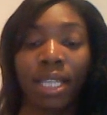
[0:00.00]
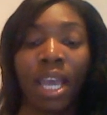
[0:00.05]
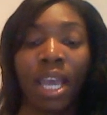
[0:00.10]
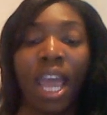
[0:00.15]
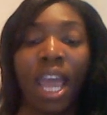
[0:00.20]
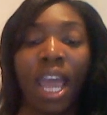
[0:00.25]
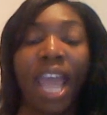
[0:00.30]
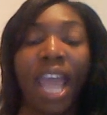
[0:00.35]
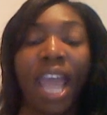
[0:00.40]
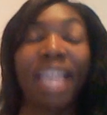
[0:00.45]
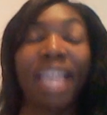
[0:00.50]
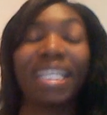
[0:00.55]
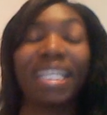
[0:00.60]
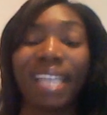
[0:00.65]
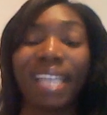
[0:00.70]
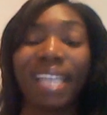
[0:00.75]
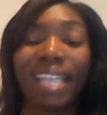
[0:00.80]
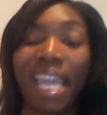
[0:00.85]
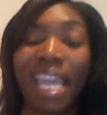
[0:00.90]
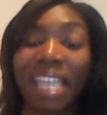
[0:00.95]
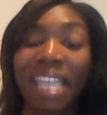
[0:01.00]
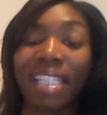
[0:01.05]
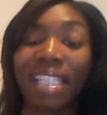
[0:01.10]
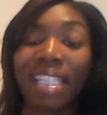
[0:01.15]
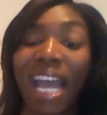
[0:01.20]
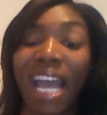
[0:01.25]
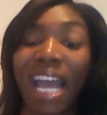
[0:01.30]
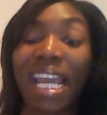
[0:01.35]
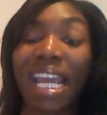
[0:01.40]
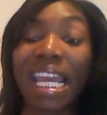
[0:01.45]
and it's an
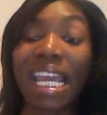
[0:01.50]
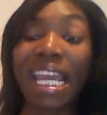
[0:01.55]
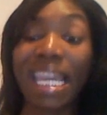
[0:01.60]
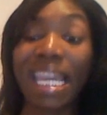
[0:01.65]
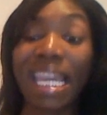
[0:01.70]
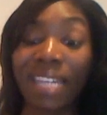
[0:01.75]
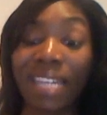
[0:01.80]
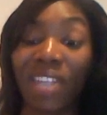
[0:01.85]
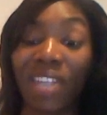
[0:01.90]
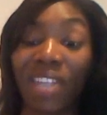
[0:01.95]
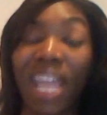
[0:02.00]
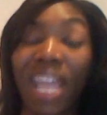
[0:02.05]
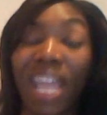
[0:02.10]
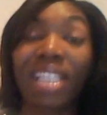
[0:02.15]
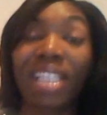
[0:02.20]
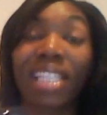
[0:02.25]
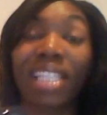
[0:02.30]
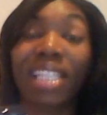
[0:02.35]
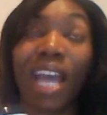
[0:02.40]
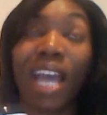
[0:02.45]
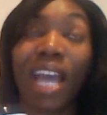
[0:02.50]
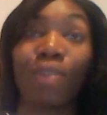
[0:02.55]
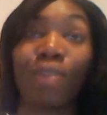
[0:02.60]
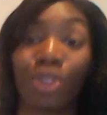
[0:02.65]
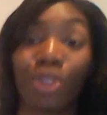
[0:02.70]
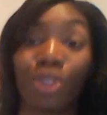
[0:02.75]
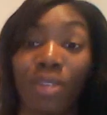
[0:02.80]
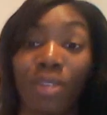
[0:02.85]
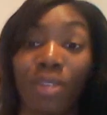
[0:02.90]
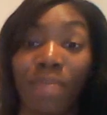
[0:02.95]
anti-itch and scalp
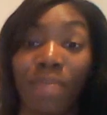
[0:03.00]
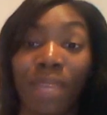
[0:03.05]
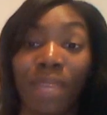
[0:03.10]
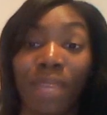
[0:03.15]
treatment,